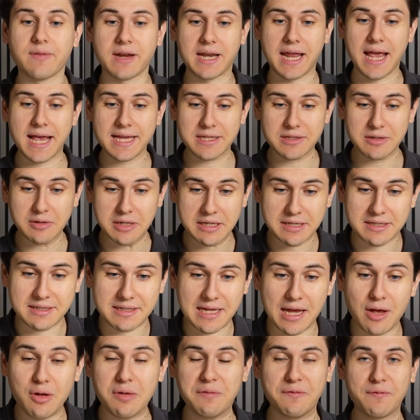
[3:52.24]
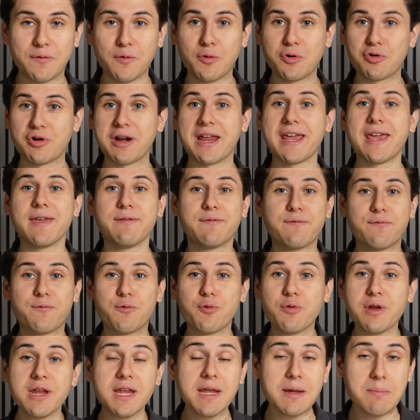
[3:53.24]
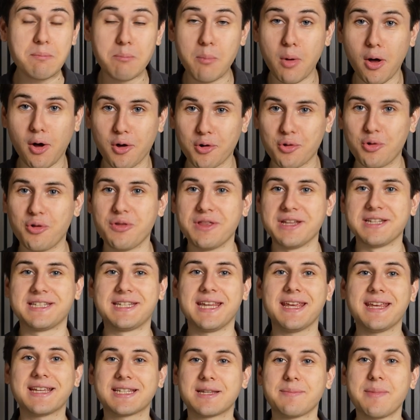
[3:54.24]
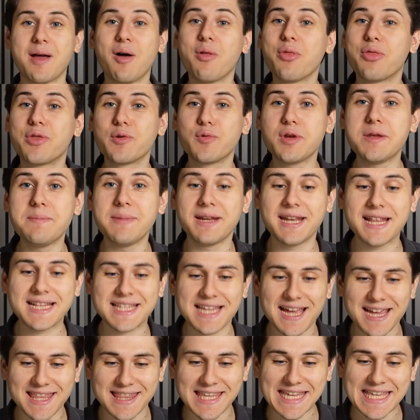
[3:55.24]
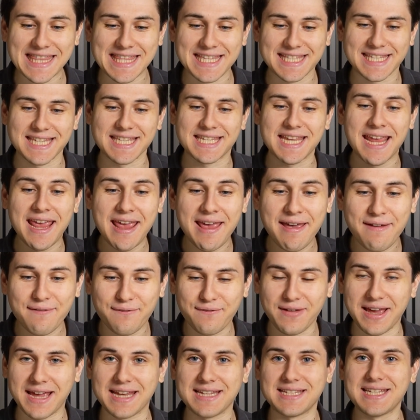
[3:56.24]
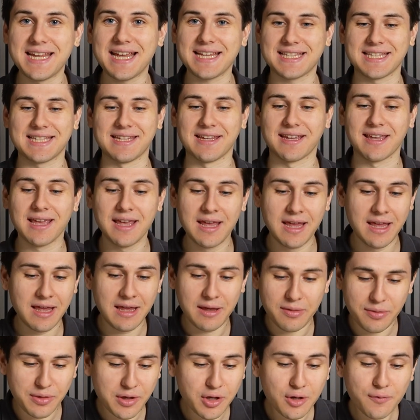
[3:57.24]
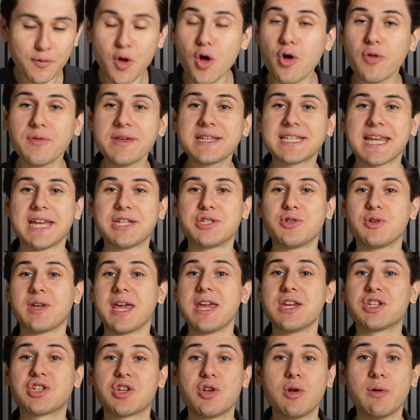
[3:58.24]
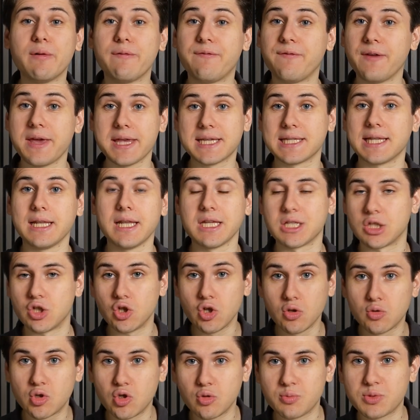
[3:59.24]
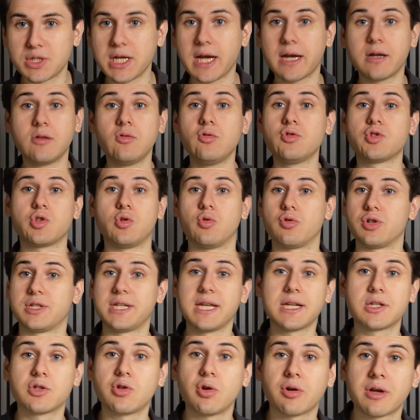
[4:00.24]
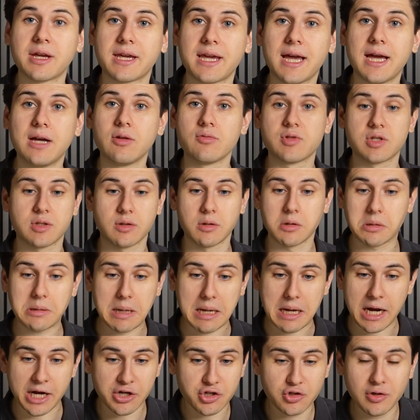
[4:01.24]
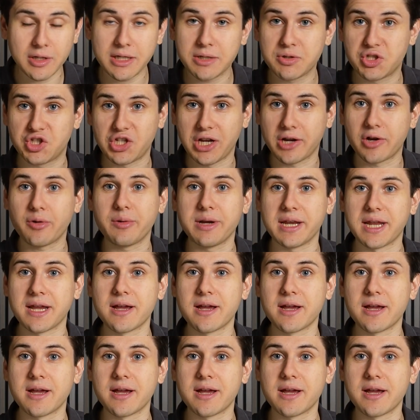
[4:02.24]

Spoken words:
And as you can tell, for a free model that takes about 3 minutes, I think this is fantastic. Think of all these educational Faceless YouTube channels or TikTok accounts that actually generate